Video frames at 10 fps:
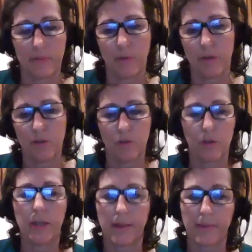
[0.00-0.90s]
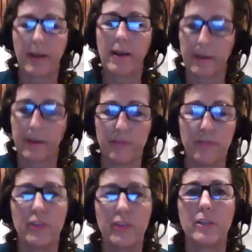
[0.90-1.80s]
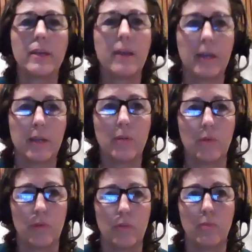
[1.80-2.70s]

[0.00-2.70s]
when you're looking at that kind of filling in